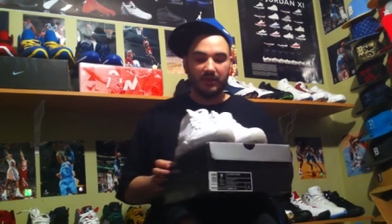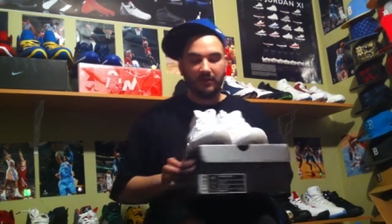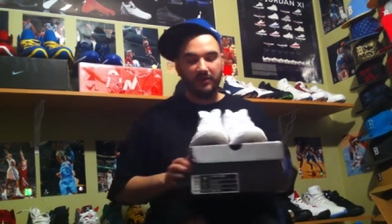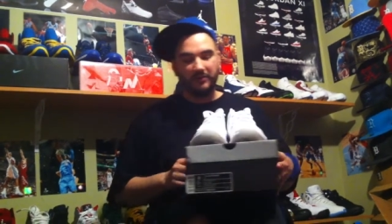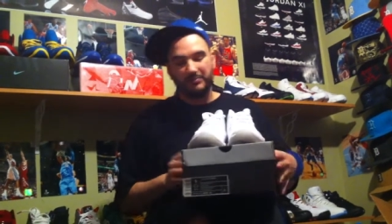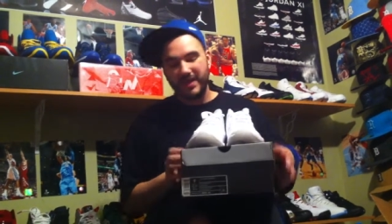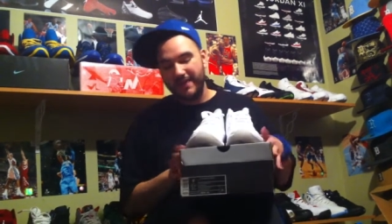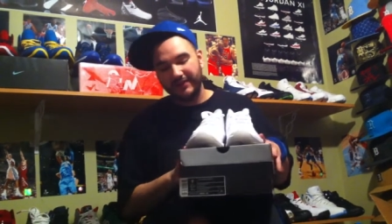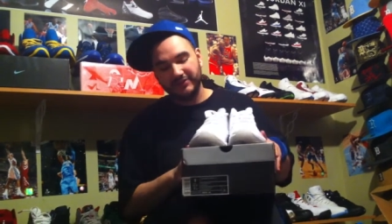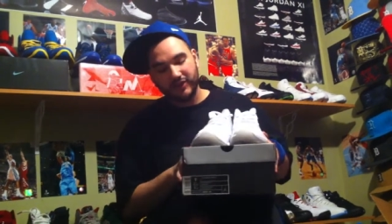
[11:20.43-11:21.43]
Um,
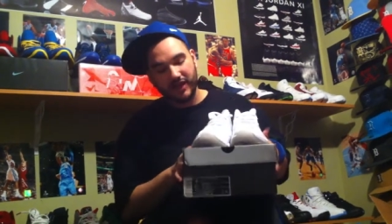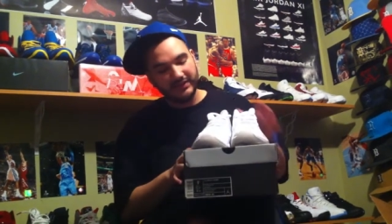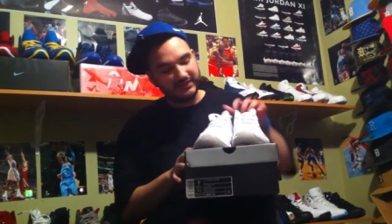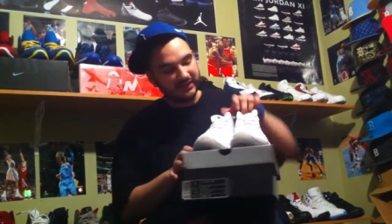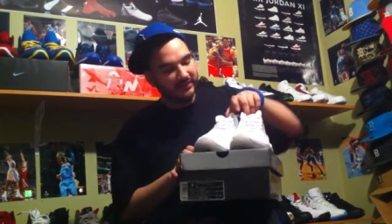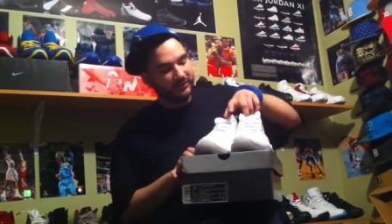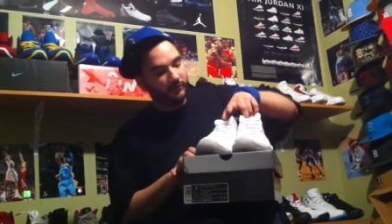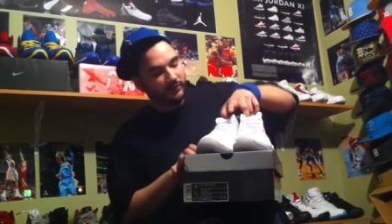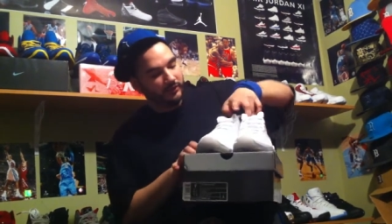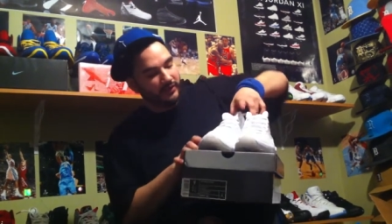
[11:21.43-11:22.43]
man, these are icy. These
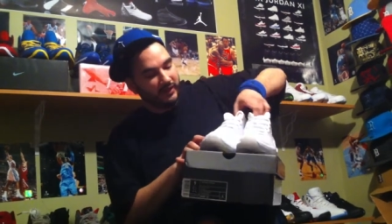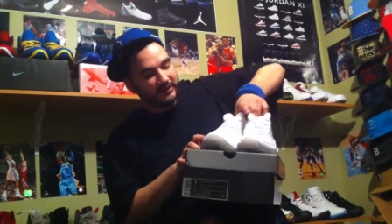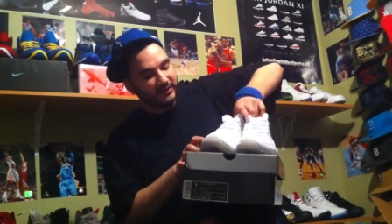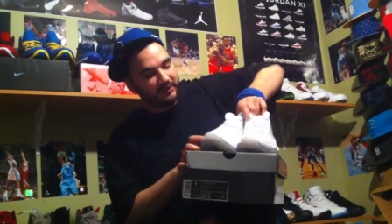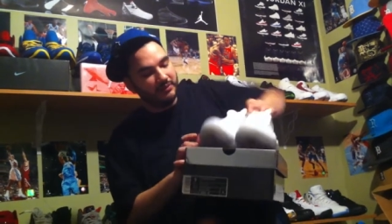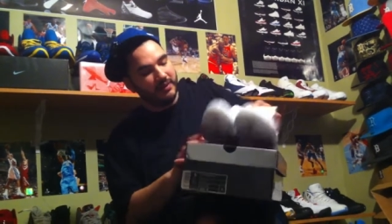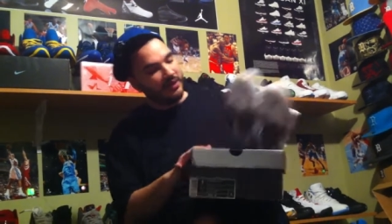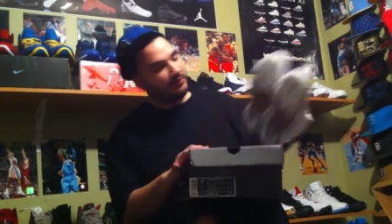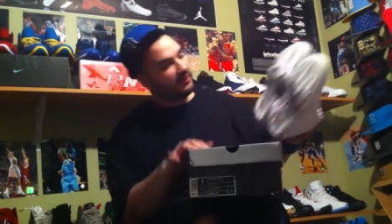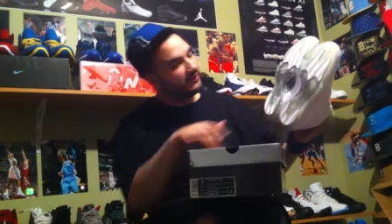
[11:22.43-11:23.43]
are really, really icy. Look at the
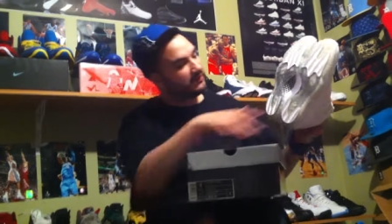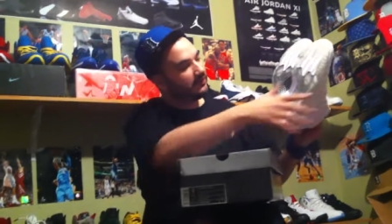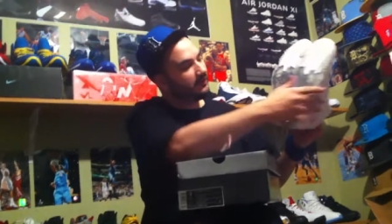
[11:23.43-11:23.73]
bottom of these.